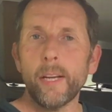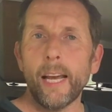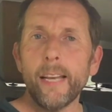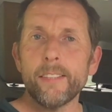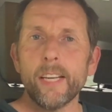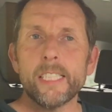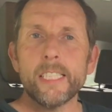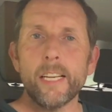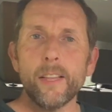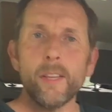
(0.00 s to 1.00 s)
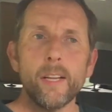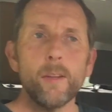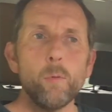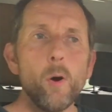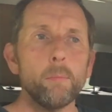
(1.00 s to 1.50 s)
okay, at least I can sit in
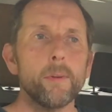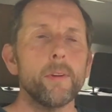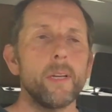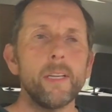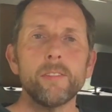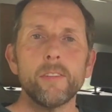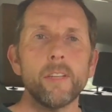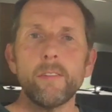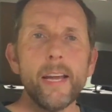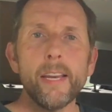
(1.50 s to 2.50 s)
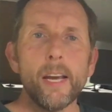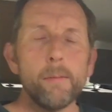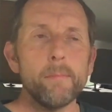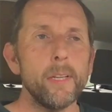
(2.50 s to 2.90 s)
the warmth and listen to the radio.